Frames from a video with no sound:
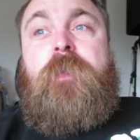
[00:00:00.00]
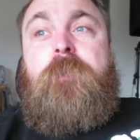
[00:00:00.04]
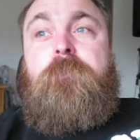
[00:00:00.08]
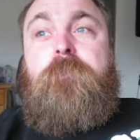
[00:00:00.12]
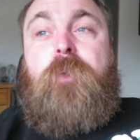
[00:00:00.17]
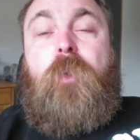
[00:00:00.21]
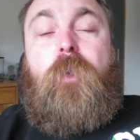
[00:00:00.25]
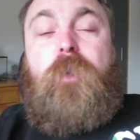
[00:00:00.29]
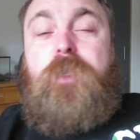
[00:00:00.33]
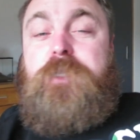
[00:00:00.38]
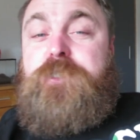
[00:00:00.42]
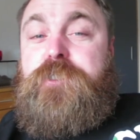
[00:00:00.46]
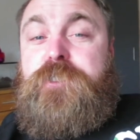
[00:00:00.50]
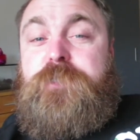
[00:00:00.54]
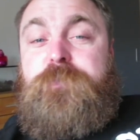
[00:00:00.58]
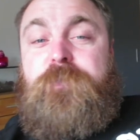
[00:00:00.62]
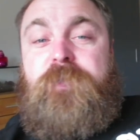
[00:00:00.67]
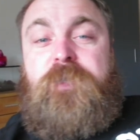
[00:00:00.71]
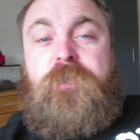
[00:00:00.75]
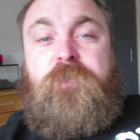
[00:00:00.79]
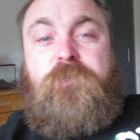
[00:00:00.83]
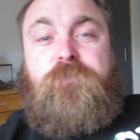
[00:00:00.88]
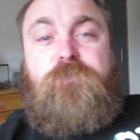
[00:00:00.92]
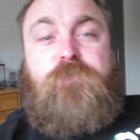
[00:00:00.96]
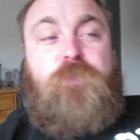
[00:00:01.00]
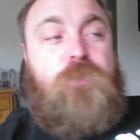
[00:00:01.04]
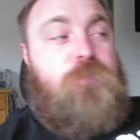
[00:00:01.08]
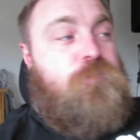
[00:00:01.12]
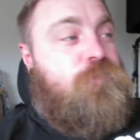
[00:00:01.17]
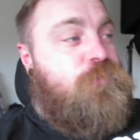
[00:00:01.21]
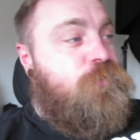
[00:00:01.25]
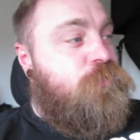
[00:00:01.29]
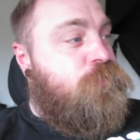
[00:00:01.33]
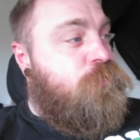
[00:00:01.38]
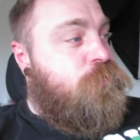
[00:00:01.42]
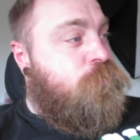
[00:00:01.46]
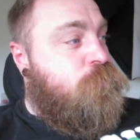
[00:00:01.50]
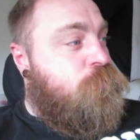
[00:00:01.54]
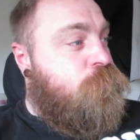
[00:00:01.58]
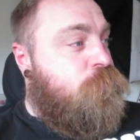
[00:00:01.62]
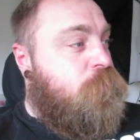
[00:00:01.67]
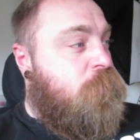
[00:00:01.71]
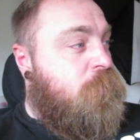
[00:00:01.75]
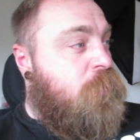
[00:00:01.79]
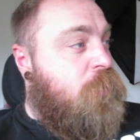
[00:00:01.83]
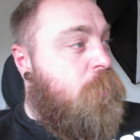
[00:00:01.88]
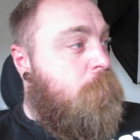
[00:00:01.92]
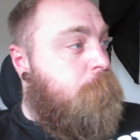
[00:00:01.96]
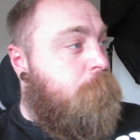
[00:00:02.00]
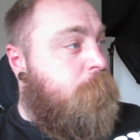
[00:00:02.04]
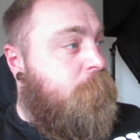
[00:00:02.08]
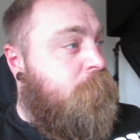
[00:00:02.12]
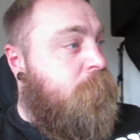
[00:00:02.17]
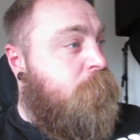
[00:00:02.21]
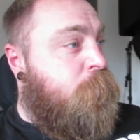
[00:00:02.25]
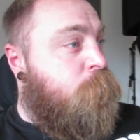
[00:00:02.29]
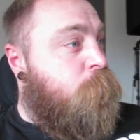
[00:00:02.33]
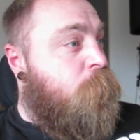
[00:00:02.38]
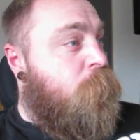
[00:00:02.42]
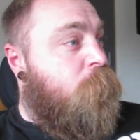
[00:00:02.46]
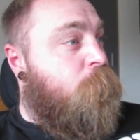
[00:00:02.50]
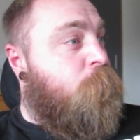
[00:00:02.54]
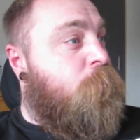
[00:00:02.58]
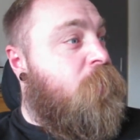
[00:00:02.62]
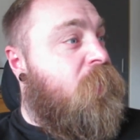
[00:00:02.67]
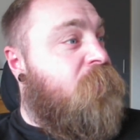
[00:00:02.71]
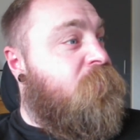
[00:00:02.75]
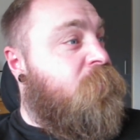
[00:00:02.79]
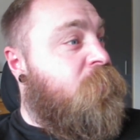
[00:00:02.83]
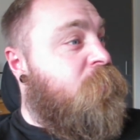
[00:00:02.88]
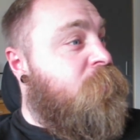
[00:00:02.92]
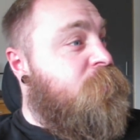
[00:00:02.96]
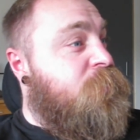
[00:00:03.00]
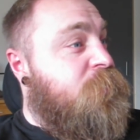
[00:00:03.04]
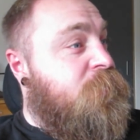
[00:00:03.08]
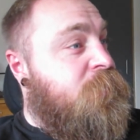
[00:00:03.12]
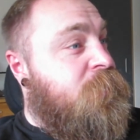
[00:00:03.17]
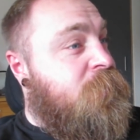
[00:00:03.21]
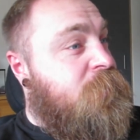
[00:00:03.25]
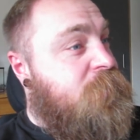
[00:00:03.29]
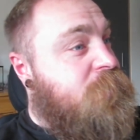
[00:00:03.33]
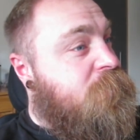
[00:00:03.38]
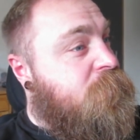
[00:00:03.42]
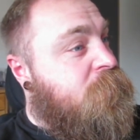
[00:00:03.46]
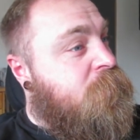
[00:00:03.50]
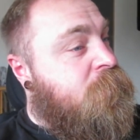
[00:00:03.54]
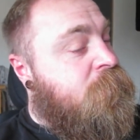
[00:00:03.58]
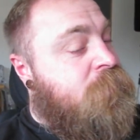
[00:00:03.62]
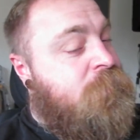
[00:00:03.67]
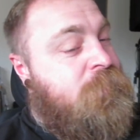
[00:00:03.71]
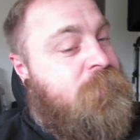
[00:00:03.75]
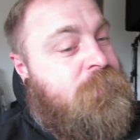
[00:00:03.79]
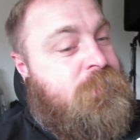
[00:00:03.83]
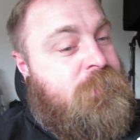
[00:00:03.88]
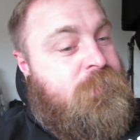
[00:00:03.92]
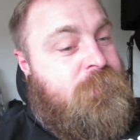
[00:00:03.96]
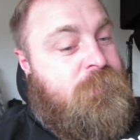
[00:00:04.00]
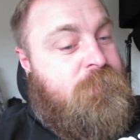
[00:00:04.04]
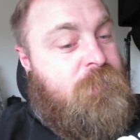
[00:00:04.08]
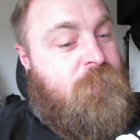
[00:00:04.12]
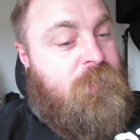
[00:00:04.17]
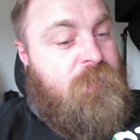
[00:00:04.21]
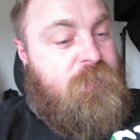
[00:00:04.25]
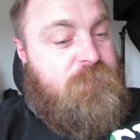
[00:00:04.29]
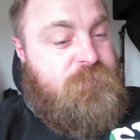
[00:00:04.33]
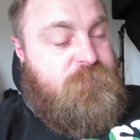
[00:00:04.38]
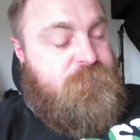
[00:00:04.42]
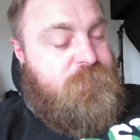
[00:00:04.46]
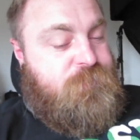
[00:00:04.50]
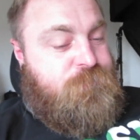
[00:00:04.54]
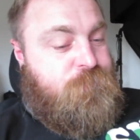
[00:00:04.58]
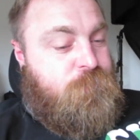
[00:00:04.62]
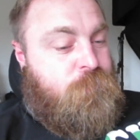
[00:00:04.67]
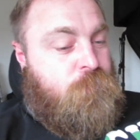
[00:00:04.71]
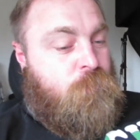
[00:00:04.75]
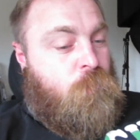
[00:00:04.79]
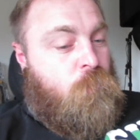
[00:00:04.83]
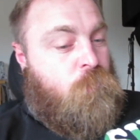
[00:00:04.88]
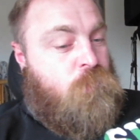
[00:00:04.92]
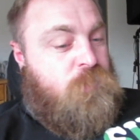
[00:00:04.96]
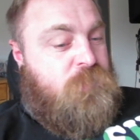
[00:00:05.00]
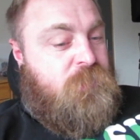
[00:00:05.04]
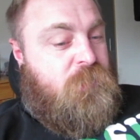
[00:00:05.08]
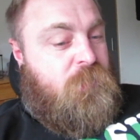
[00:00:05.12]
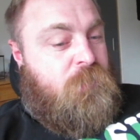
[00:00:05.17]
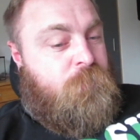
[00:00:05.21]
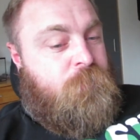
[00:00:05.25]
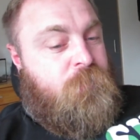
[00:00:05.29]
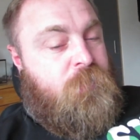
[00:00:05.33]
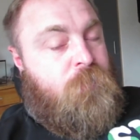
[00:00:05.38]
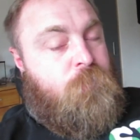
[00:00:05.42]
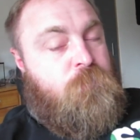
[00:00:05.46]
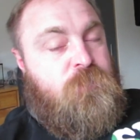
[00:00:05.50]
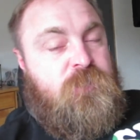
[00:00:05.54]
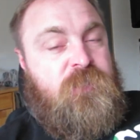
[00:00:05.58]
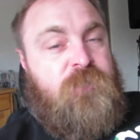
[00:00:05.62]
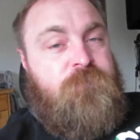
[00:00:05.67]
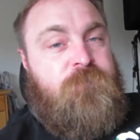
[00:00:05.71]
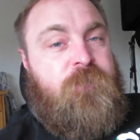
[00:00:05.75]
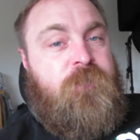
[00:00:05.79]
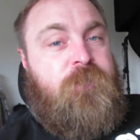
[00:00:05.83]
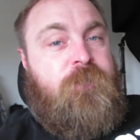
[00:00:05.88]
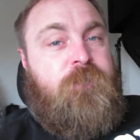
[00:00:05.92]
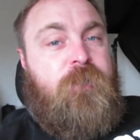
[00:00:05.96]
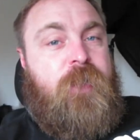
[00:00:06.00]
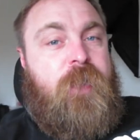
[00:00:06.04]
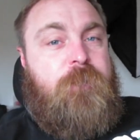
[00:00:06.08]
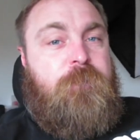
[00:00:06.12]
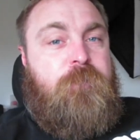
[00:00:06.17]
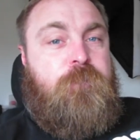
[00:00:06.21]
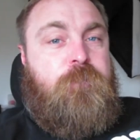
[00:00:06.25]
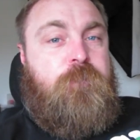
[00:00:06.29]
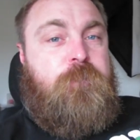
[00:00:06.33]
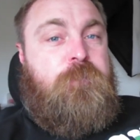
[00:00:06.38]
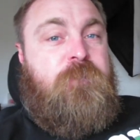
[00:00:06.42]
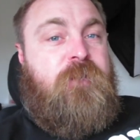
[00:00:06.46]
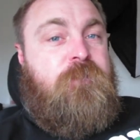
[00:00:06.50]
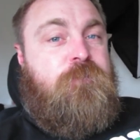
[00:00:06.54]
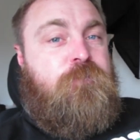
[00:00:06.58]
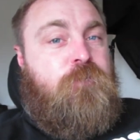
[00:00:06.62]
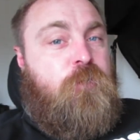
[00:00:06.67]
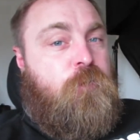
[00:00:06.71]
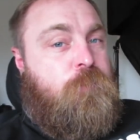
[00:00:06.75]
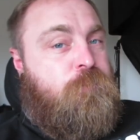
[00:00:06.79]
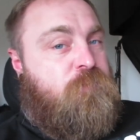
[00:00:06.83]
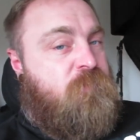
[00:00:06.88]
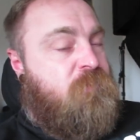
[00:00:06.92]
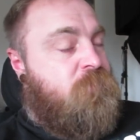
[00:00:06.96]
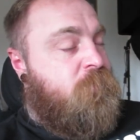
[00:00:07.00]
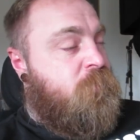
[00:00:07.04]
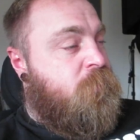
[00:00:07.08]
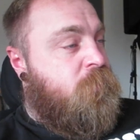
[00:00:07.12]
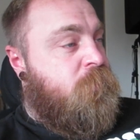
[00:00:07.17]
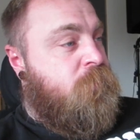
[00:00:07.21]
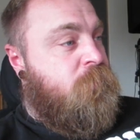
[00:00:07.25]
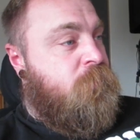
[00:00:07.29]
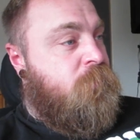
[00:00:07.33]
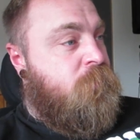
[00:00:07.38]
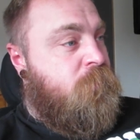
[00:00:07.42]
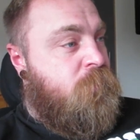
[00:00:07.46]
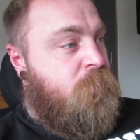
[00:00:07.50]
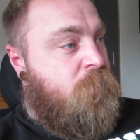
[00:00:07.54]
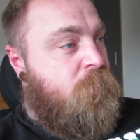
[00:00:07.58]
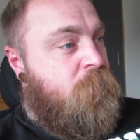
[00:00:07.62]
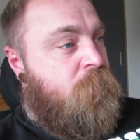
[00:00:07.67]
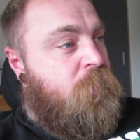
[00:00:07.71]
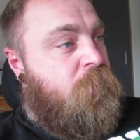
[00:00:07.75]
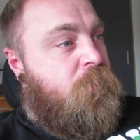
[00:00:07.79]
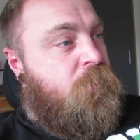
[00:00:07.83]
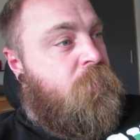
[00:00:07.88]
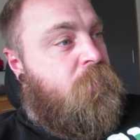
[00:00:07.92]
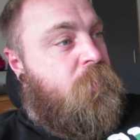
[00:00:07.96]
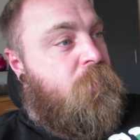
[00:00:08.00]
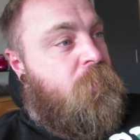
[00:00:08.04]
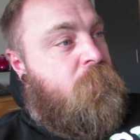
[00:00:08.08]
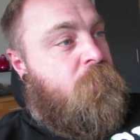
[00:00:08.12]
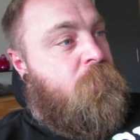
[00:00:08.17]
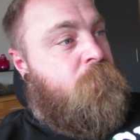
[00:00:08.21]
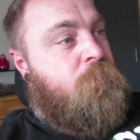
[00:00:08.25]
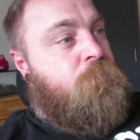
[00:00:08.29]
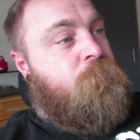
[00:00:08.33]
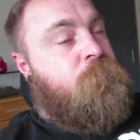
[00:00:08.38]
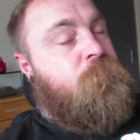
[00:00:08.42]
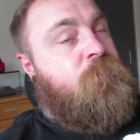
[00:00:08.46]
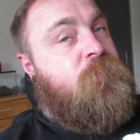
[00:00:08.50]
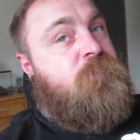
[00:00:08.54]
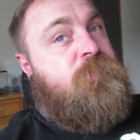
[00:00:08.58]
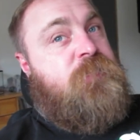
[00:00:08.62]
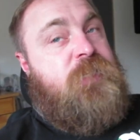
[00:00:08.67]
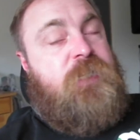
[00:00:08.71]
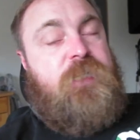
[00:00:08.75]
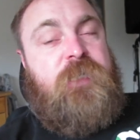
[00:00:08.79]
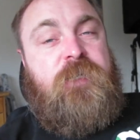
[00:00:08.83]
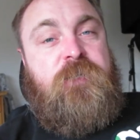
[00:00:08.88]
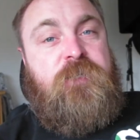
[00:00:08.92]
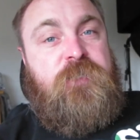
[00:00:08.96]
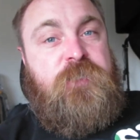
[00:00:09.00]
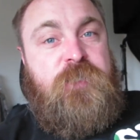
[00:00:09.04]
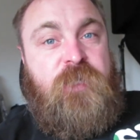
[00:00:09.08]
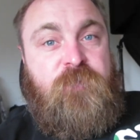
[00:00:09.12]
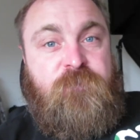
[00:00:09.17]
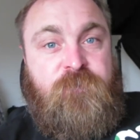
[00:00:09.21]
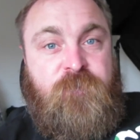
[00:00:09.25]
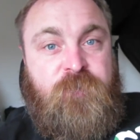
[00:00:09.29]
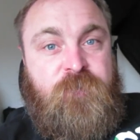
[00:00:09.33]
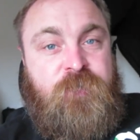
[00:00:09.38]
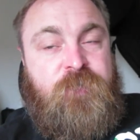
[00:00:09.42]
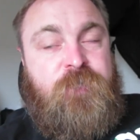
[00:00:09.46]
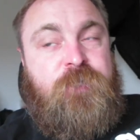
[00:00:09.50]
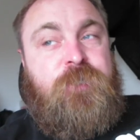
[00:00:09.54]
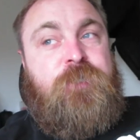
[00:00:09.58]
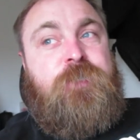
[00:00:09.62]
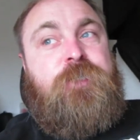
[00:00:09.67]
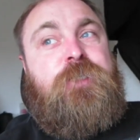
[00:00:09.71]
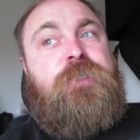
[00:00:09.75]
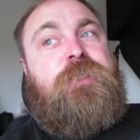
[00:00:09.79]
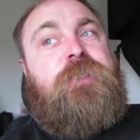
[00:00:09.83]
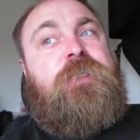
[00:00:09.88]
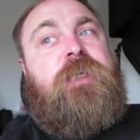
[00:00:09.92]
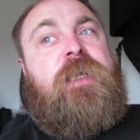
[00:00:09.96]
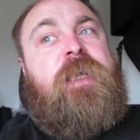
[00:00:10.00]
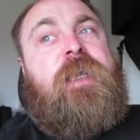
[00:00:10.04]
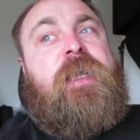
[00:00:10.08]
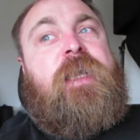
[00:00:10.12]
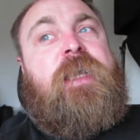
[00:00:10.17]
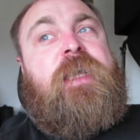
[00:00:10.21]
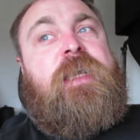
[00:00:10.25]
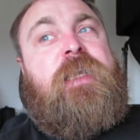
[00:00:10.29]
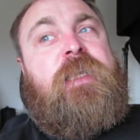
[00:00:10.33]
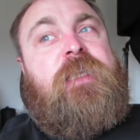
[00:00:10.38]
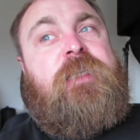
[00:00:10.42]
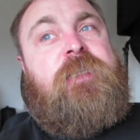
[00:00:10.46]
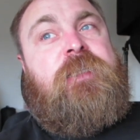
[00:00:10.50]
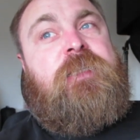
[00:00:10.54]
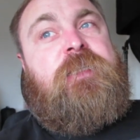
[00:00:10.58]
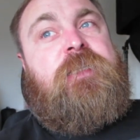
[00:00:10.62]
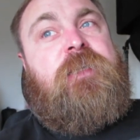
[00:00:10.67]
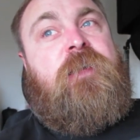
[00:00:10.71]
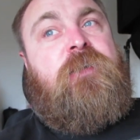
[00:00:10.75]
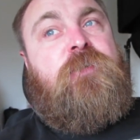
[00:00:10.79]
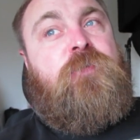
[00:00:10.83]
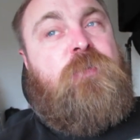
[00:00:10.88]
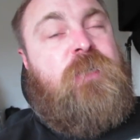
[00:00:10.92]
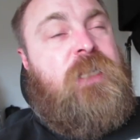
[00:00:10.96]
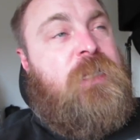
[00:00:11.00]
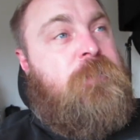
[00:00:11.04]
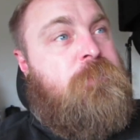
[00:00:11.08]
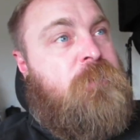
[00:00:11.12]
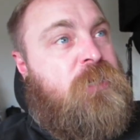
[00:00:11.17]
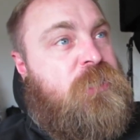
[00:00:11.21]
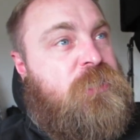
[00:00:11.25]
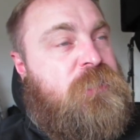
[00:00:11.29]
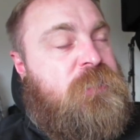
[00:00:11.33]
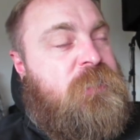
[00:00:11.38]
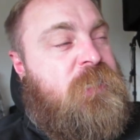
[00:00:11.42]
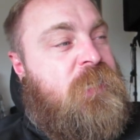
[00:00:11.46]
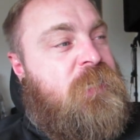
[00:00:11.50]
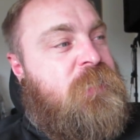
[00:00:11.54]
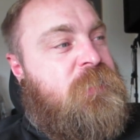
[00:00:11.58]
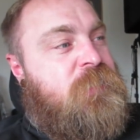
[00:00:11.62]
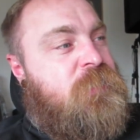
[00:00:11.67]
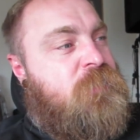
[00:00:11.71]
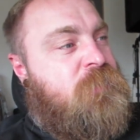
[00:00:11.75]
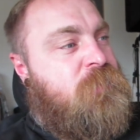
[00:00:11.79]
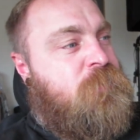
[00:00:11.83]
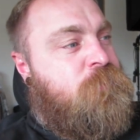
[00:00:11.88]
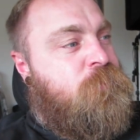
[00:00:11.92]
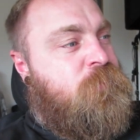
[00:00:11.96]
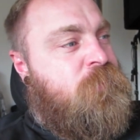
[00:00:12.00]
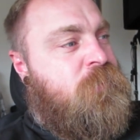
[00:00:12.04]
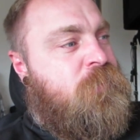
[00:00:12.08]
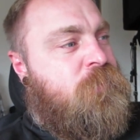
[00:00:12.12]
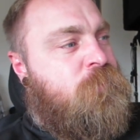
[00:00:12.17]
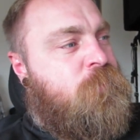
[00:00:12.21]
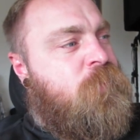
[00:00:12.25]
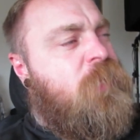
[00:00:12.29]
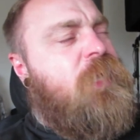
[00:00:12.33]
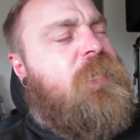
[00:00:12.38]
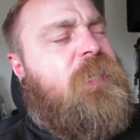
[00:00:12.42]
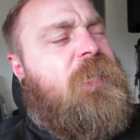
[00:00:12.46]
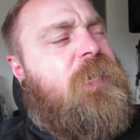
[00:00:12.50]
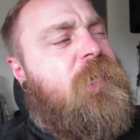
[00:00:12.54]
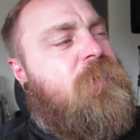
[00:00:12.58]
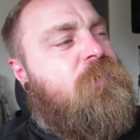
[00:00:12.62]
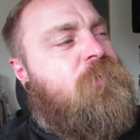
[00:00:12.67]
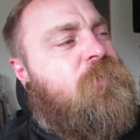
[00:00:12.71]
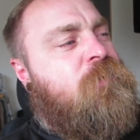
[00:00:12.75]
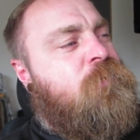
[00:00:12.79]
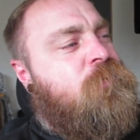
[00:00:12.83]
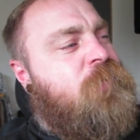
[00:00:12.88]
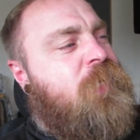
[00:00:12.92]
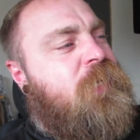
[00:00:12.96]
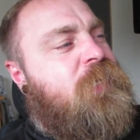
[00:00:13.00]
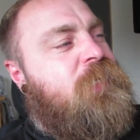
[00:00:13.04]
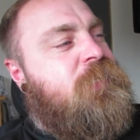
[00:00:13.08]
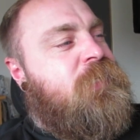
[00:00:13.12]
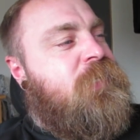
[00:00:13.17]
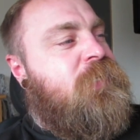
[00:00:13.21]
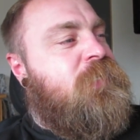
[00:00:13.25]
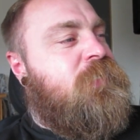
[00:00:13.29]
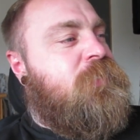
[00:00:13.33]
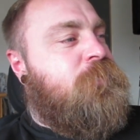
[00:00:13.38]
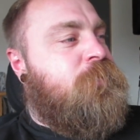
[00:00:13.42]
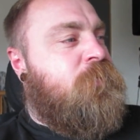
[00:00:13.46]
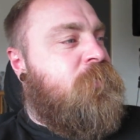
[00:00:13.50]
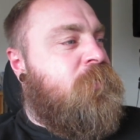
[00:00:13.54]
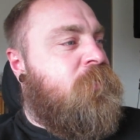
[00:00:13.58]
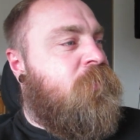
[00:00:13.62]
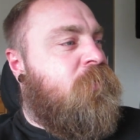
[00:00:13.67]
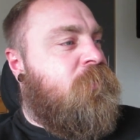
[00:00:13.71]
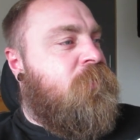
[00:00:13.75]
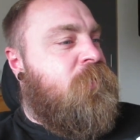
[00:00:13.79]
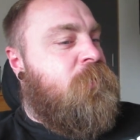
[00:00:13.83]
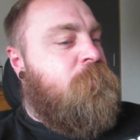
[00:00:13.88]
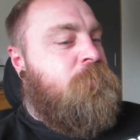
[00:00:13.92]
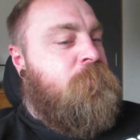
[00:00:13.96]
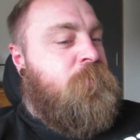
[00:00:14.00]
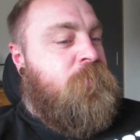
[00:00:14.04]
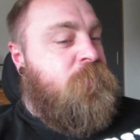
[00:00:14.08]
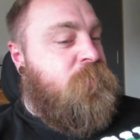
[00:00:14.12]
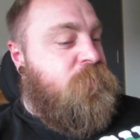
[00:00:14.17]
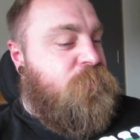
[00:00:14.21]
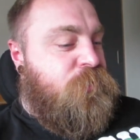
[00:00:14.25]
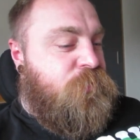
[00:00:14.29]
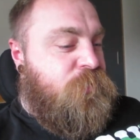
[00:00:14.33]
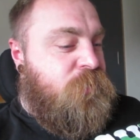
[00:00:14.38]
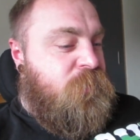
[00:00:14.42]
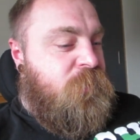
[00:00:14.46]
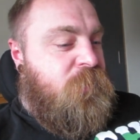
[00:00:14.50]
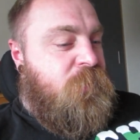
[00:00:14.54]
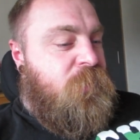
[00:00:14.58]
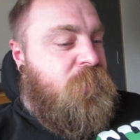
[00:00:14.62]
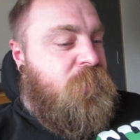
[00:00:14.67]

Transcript: Paul has just been on the phone to a company where we have our internet. And I have said for a long time that I was not very happy with my phone provider. The signal is not very good and I don't get much data with it. Well, I get okay data, but not that much.